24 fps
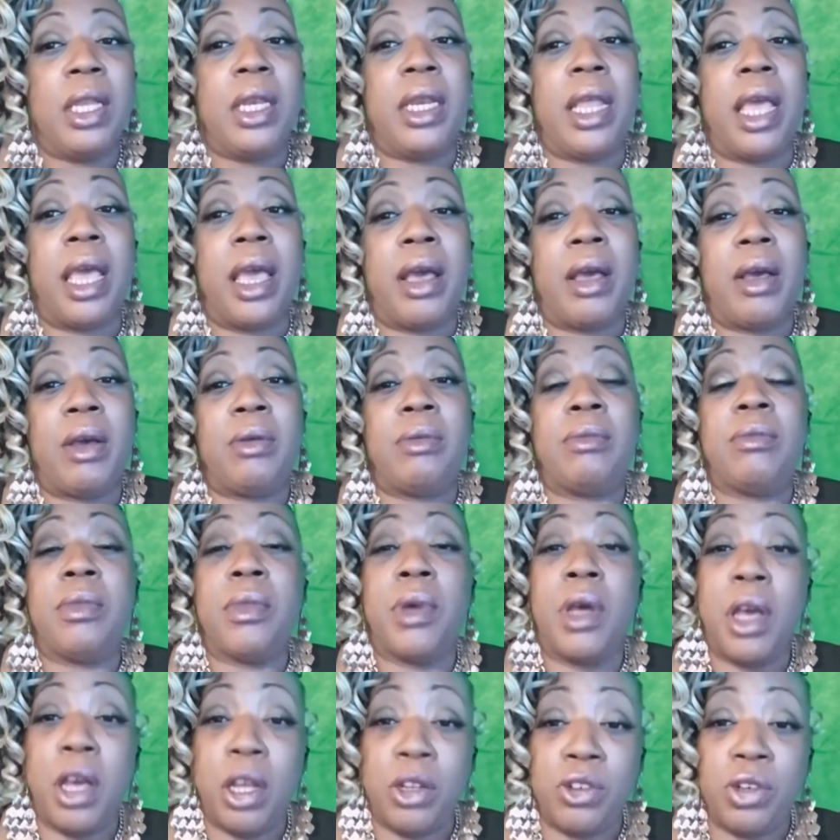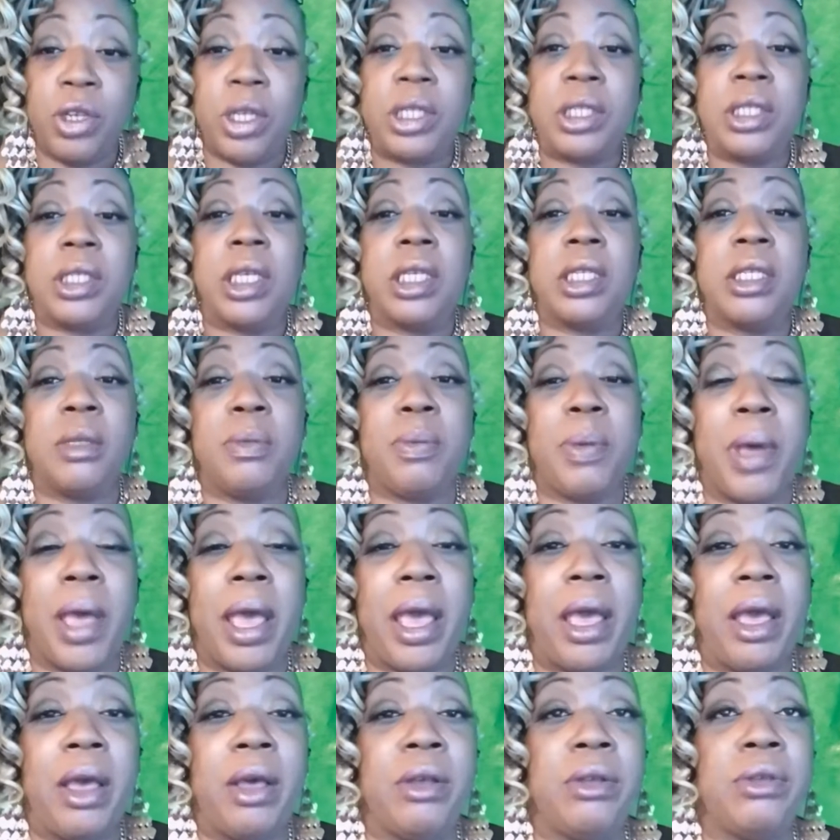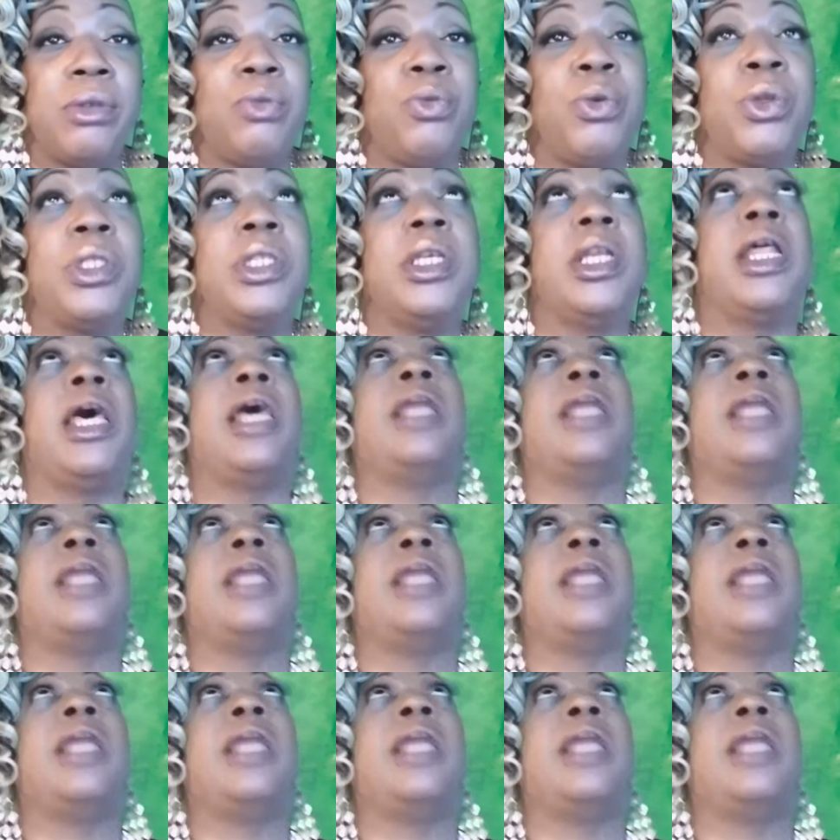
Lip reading: Now, 160 pounds. What did